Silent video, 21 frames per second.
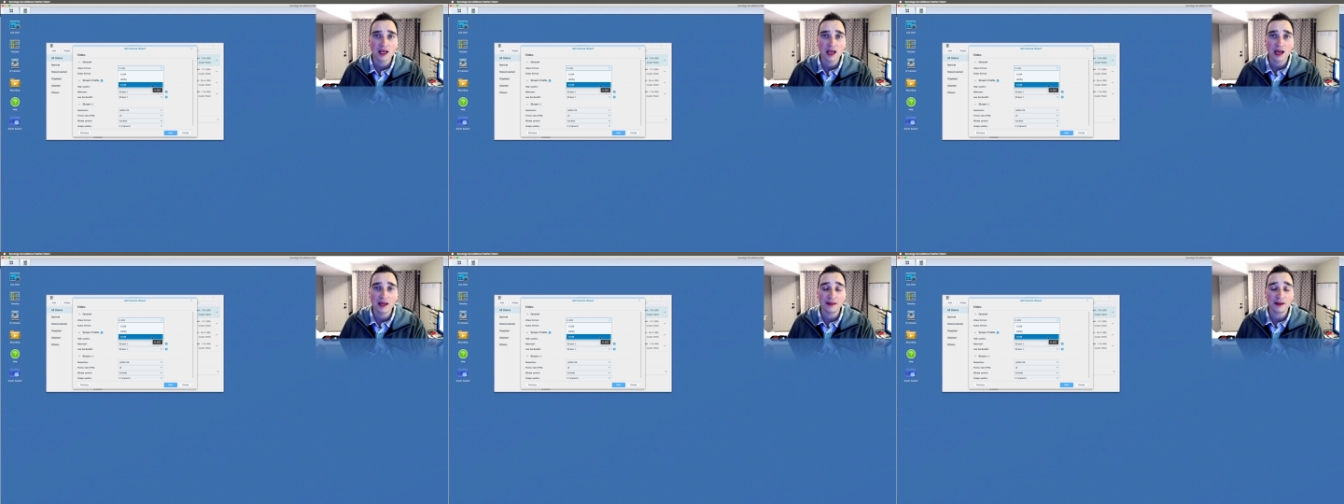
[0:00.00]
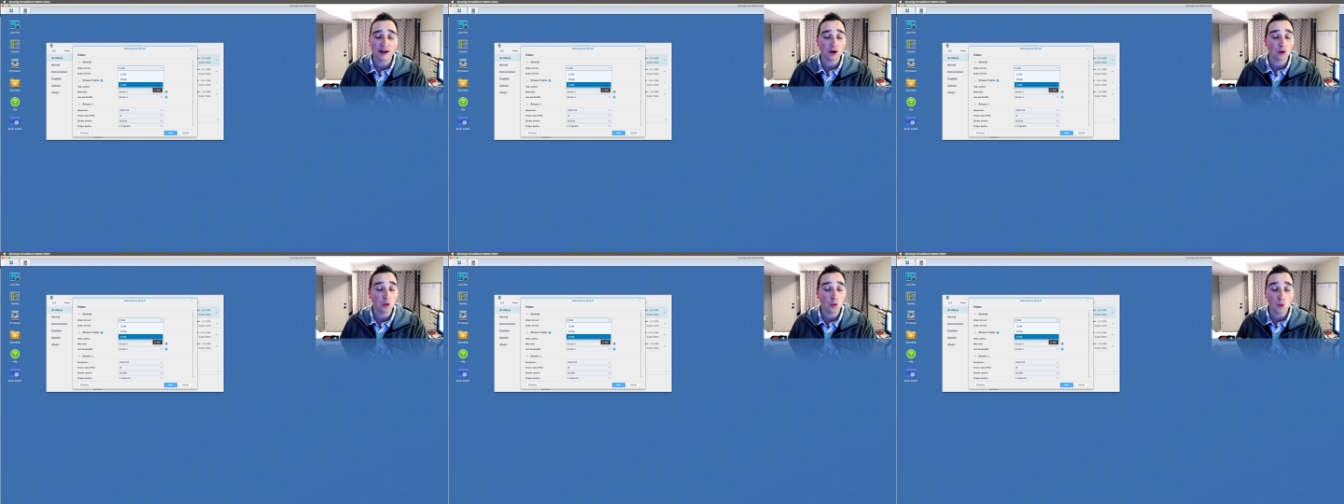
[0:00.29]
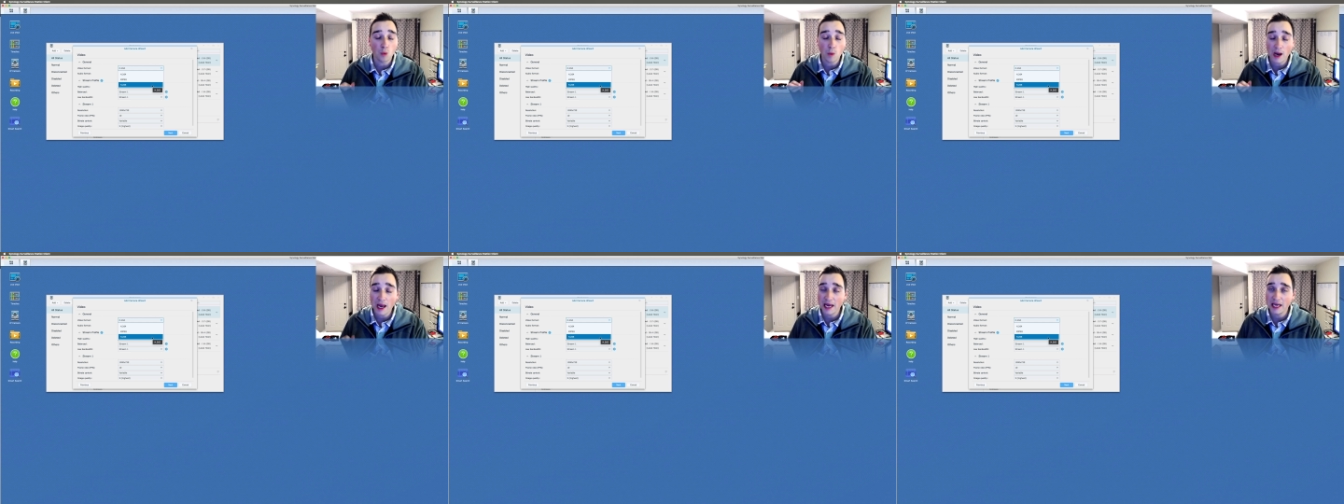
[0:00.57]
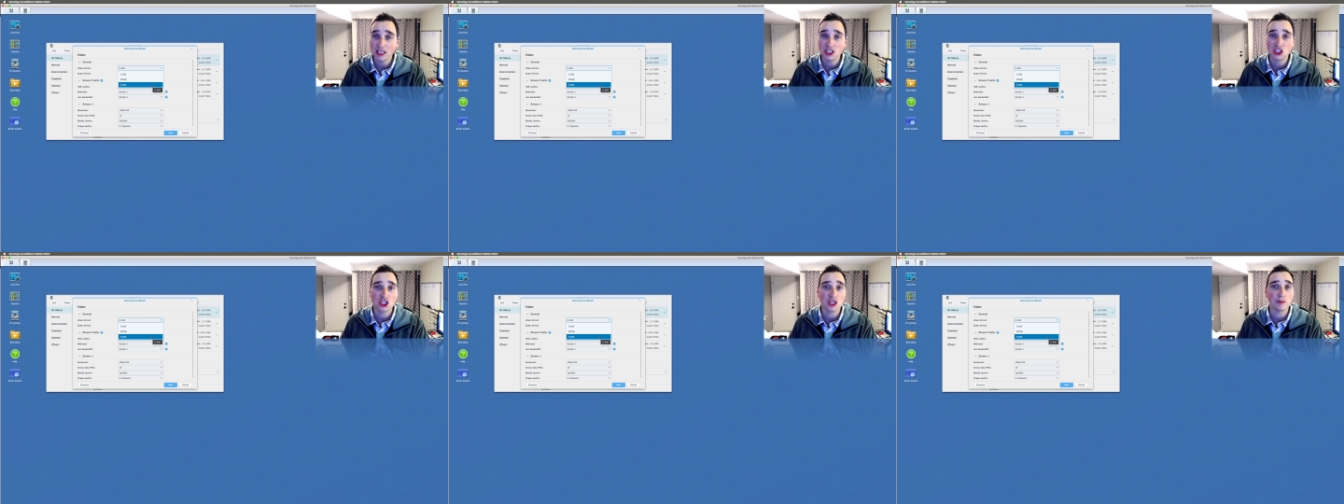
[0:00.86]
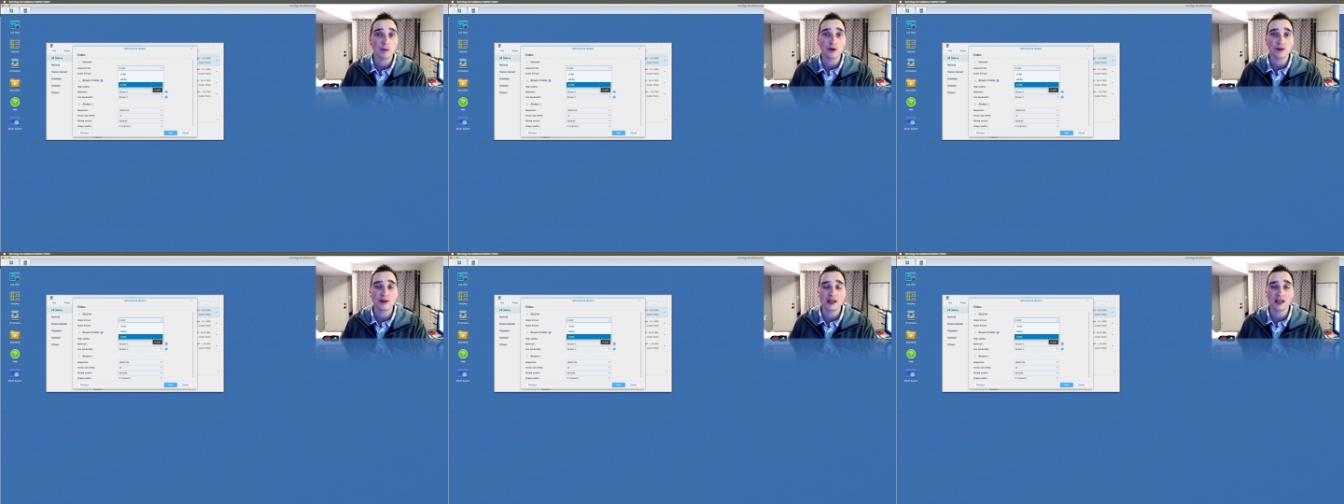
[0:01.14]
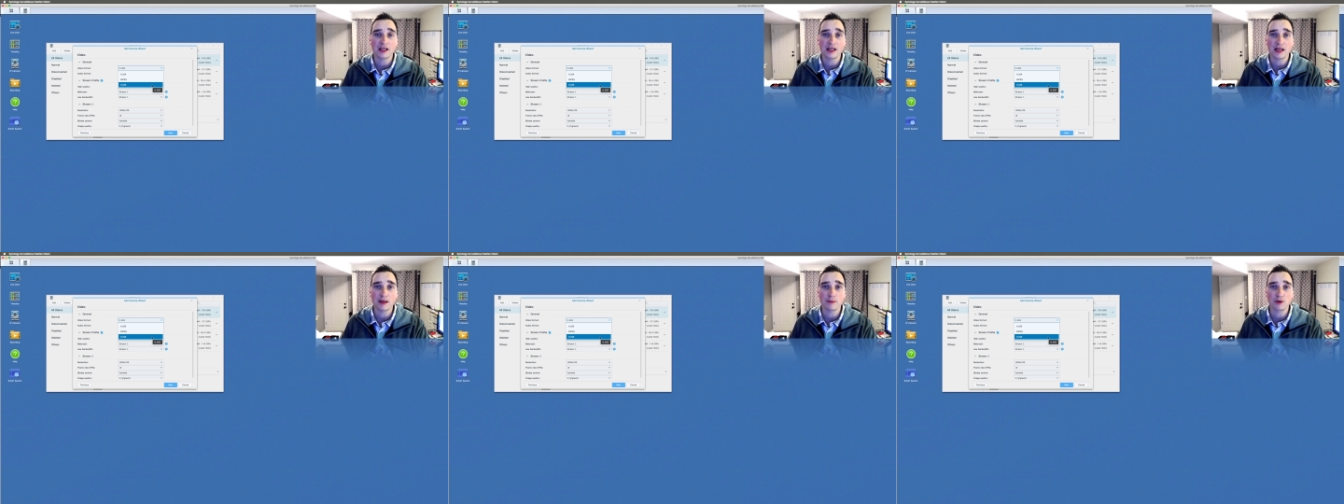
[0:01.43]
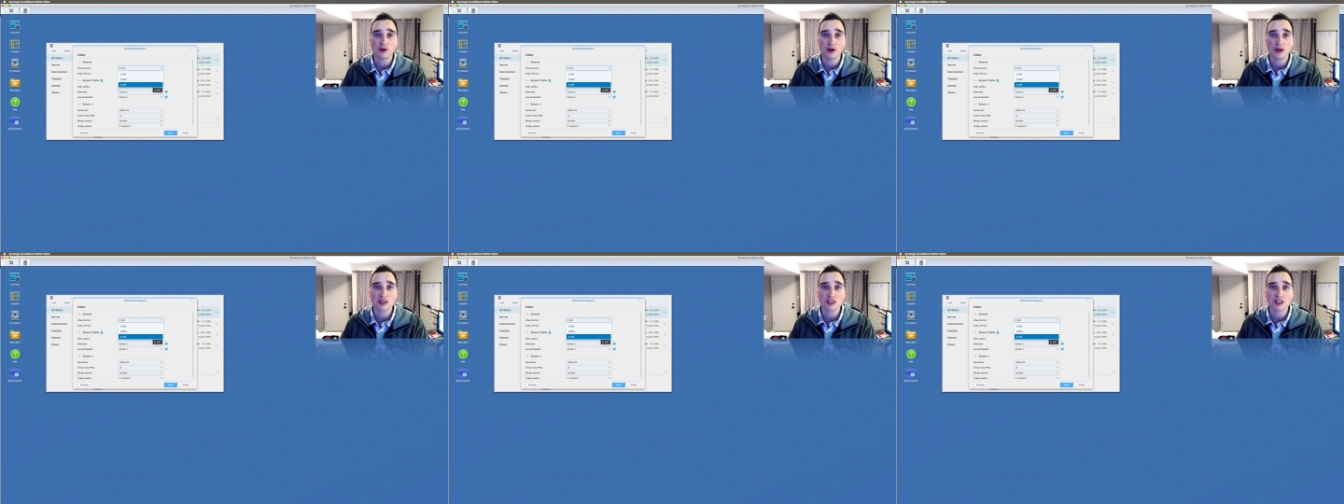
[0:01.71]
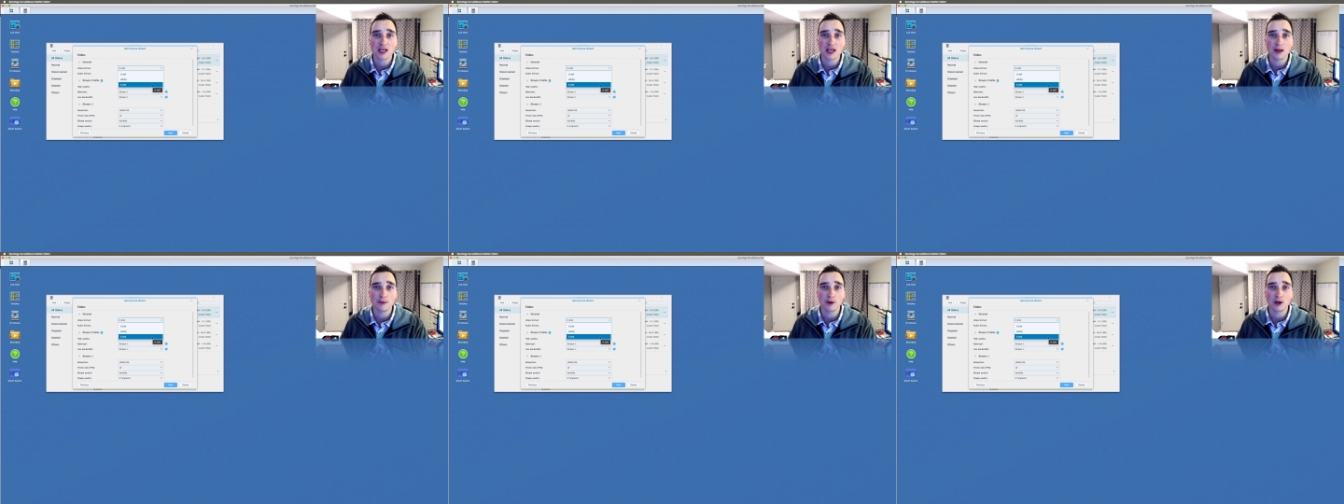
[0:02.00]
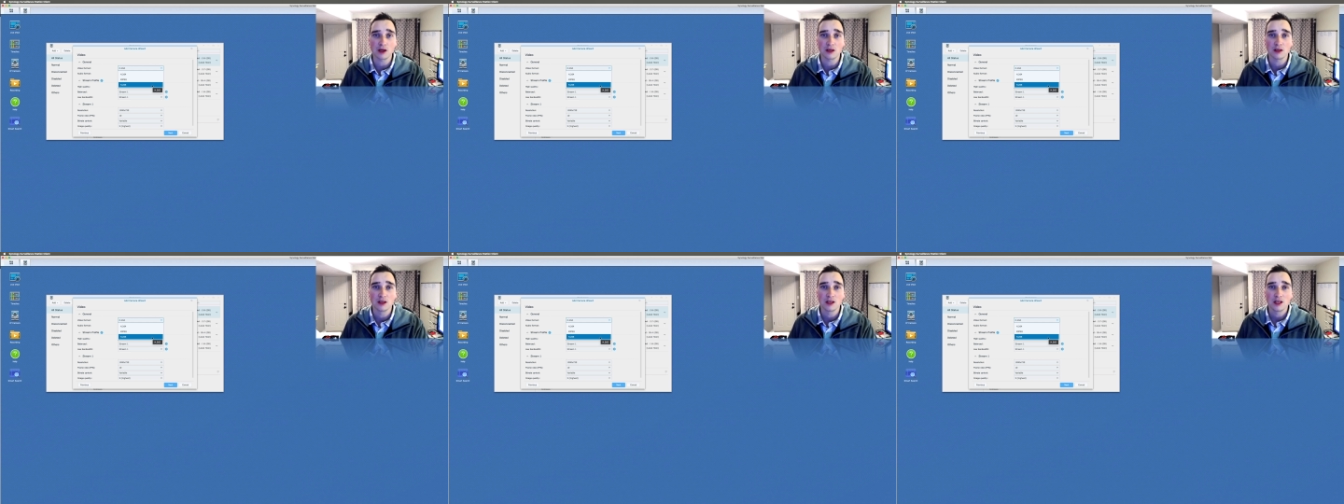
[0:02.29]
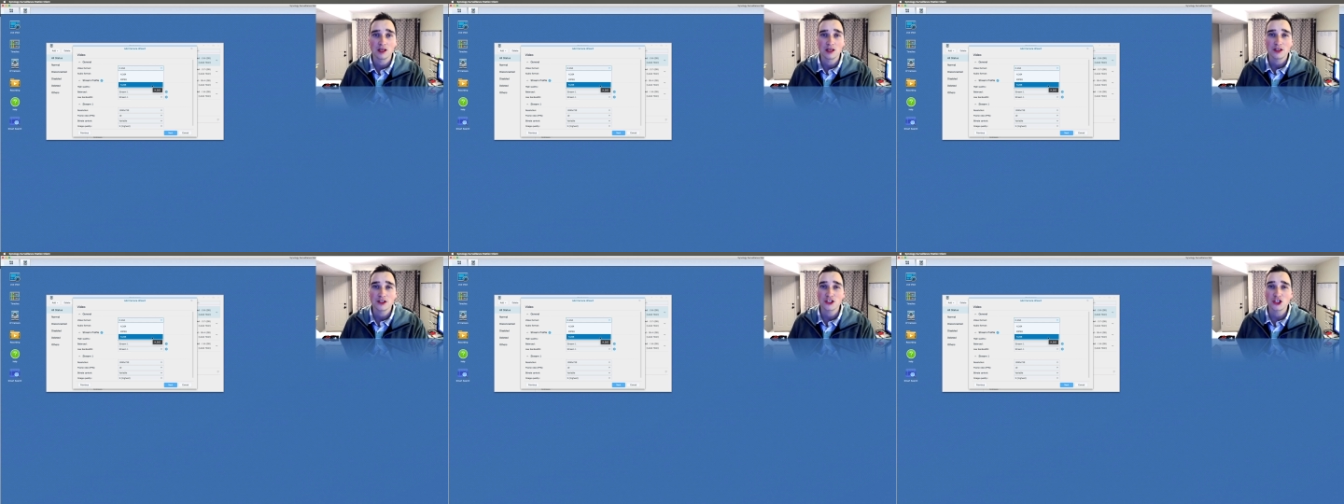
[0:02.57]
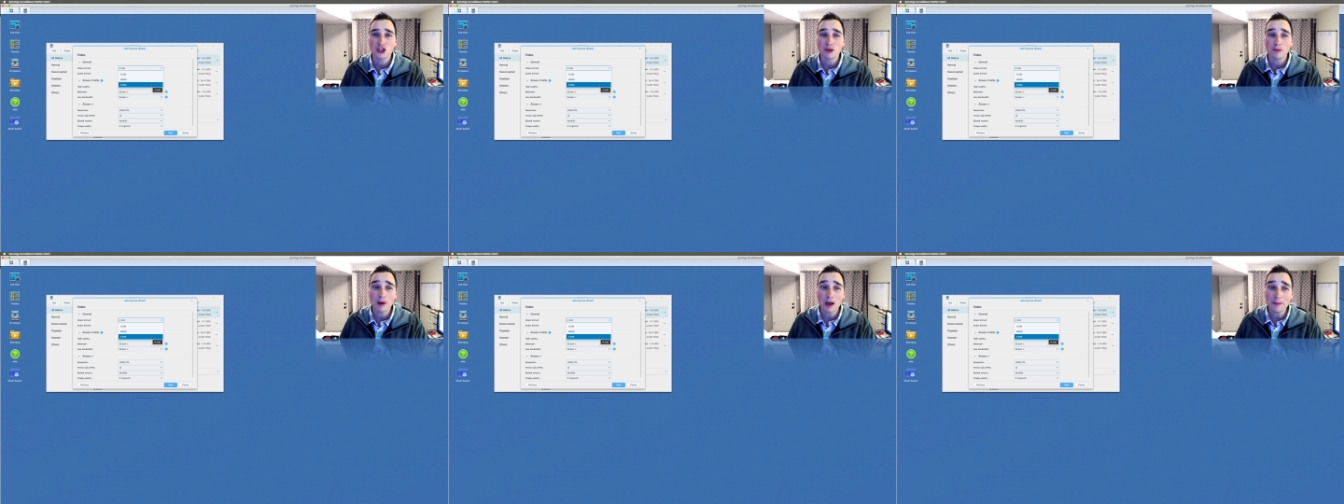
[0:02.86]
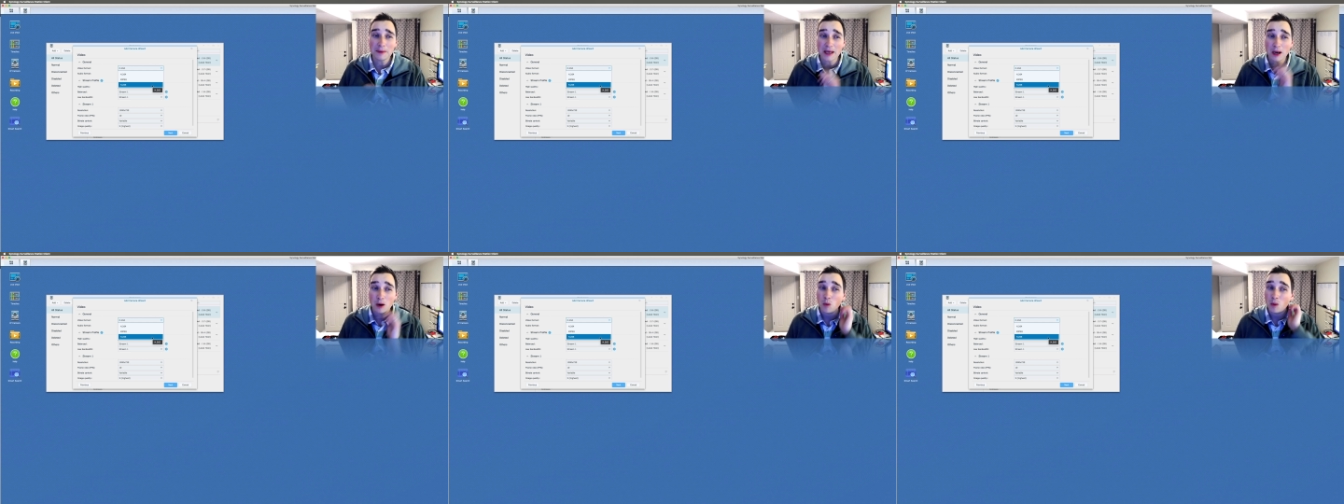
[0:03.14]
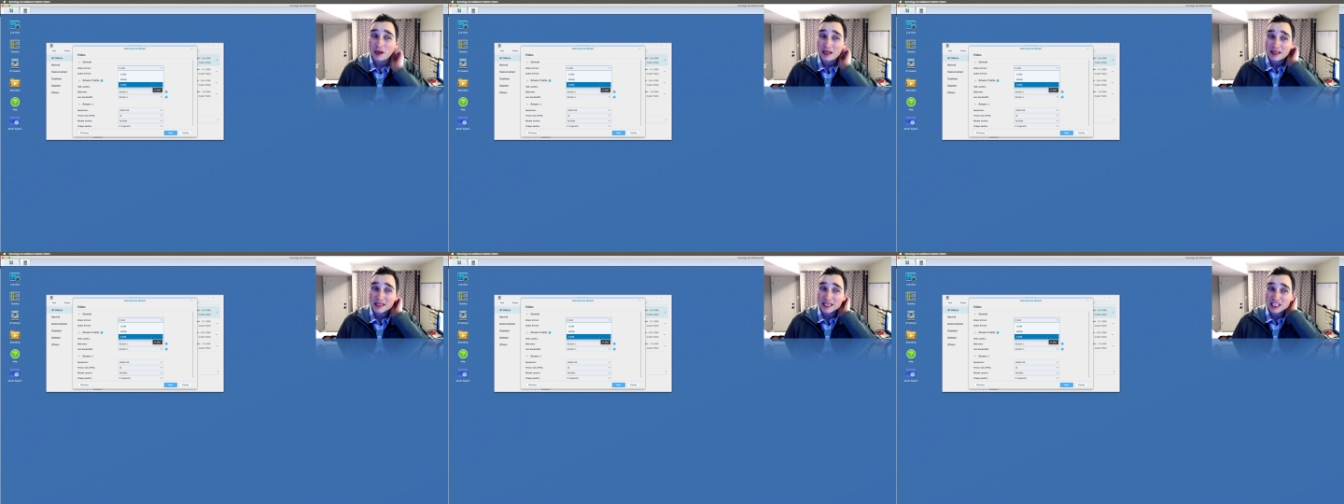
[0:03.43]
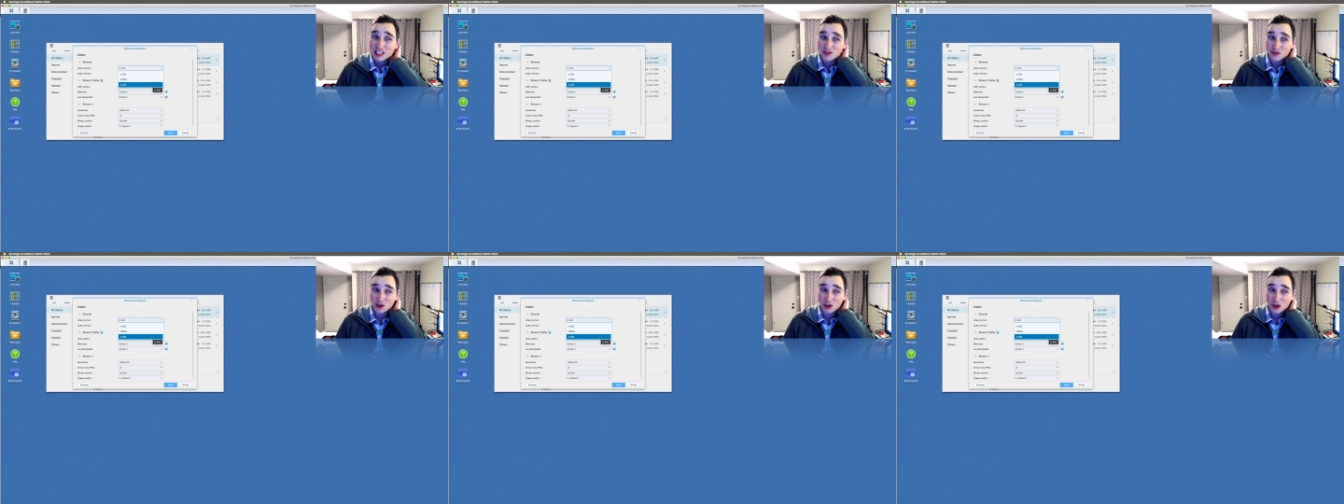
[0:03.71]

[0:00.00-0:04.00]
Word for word: and they're way cheaper than an Amcrest camera. So you can probably get one of these for